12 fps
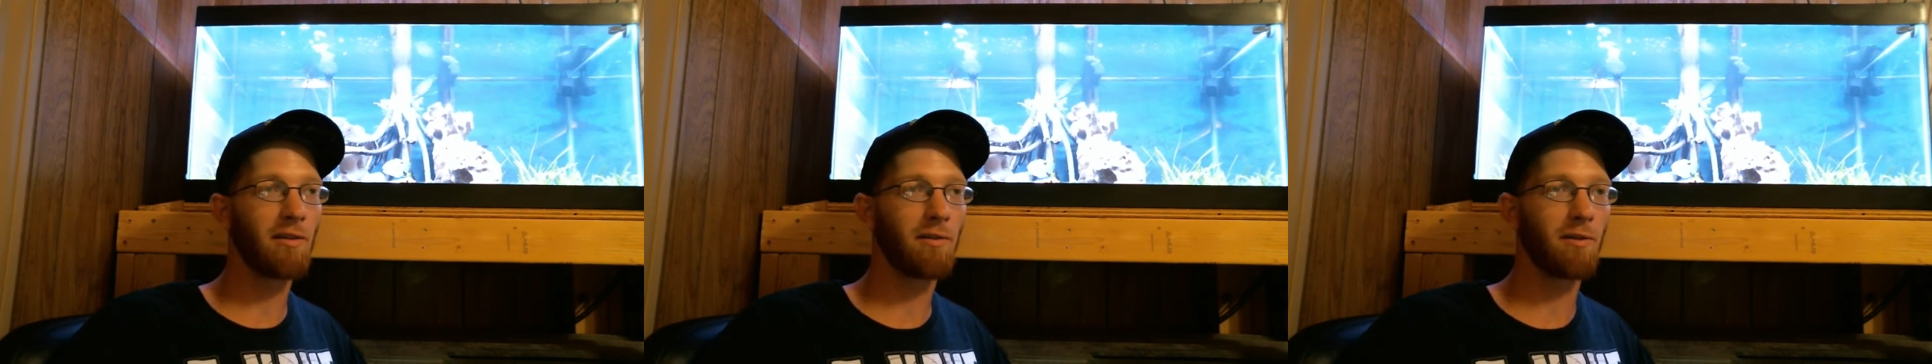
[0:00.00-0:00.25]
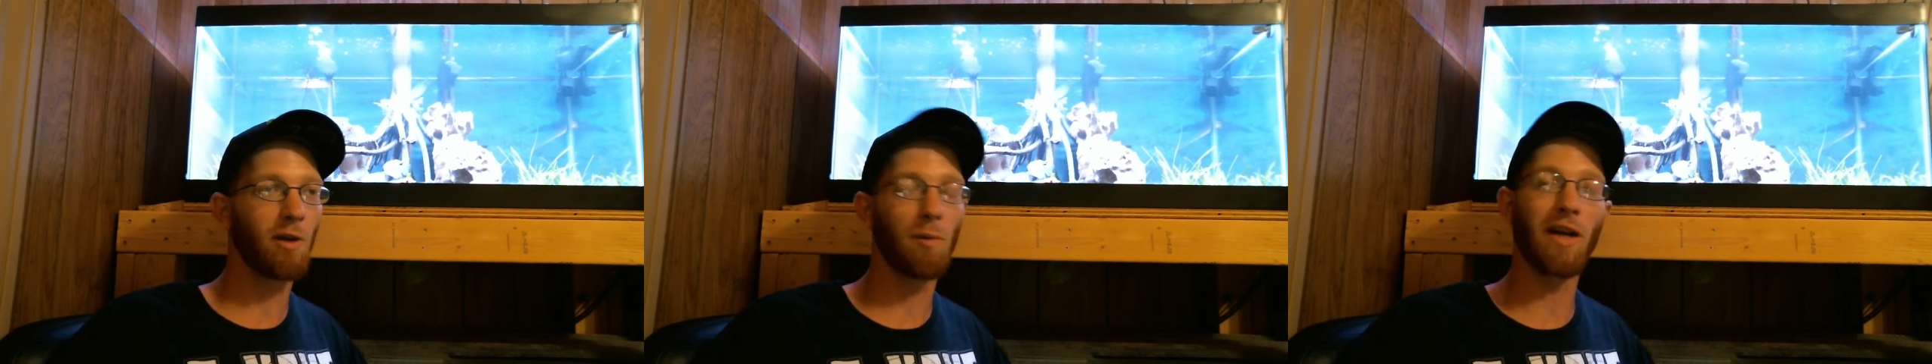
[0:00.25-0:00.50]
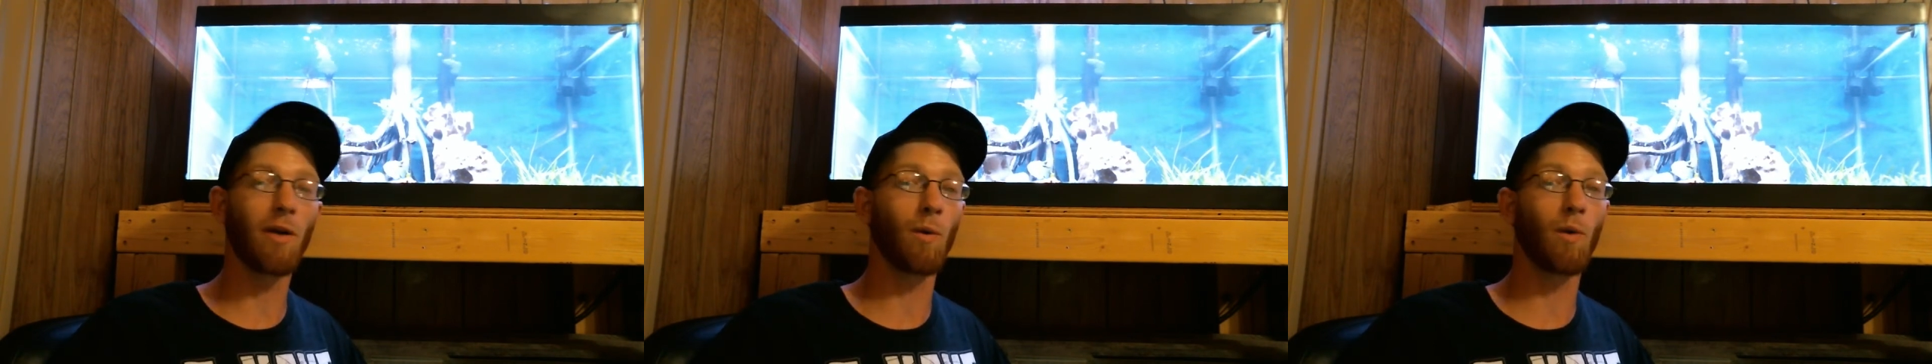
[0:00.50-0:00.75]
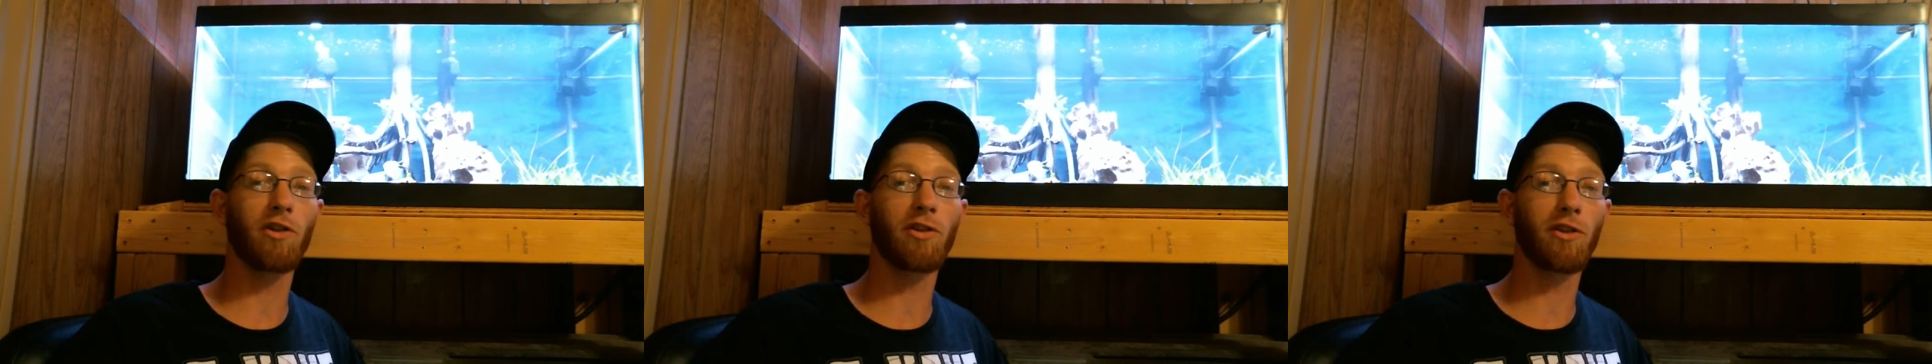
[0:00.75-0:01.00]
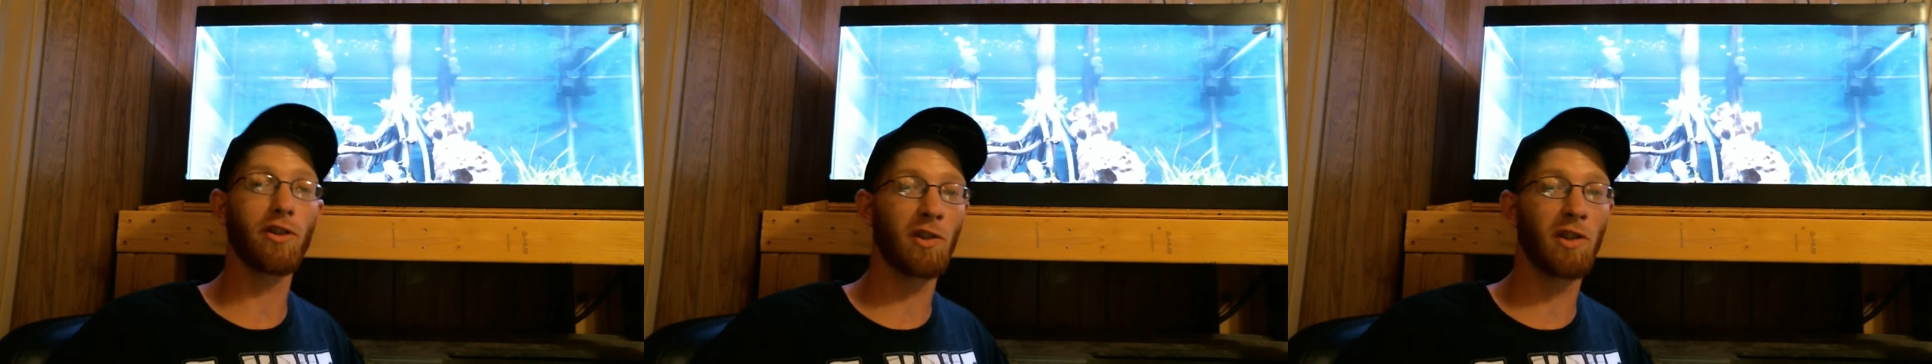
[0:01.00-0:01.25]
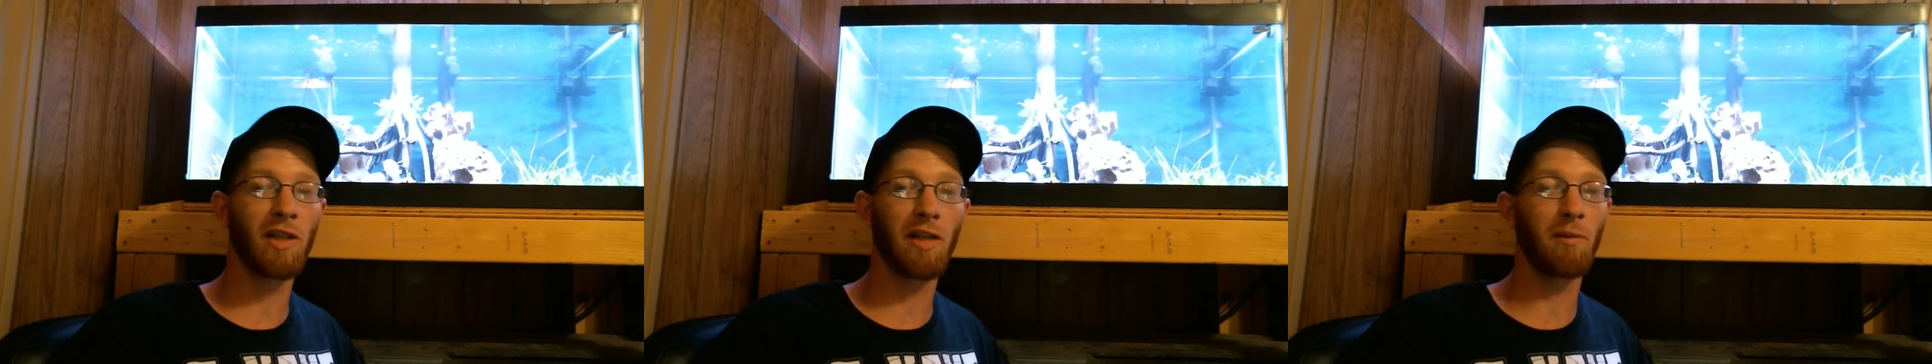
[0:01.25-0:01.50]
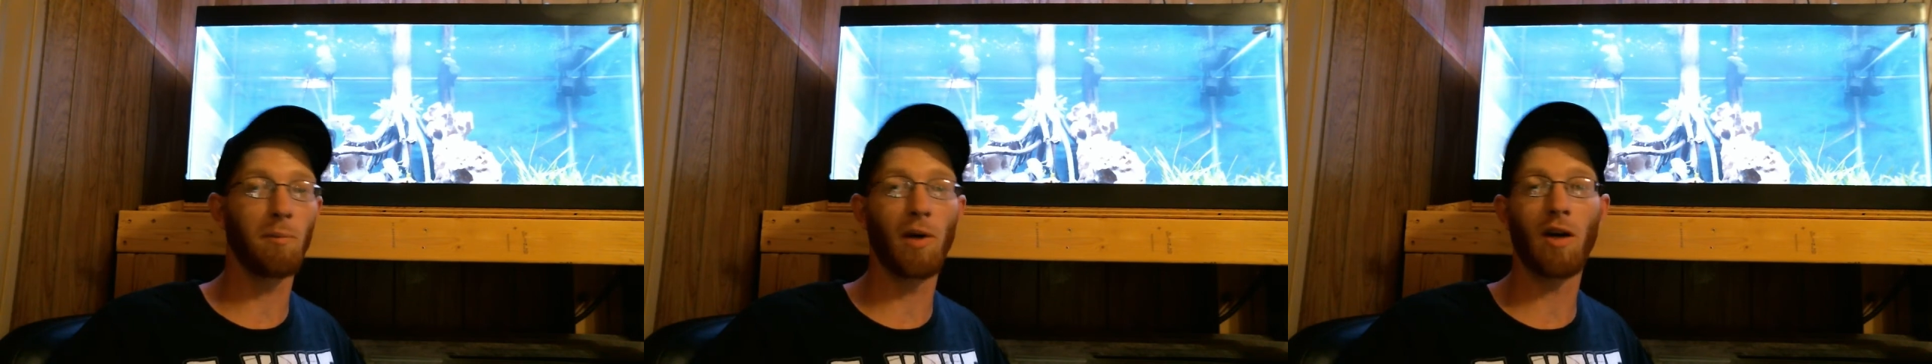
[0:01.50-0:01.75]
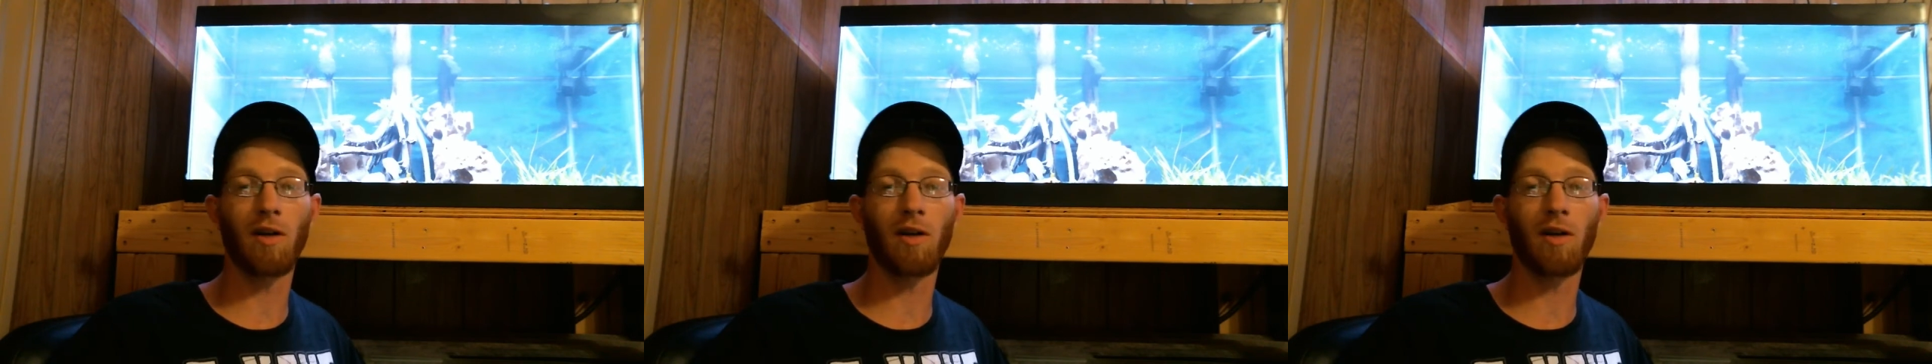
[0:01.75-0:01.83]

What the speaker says: no matter what you're doing, even pond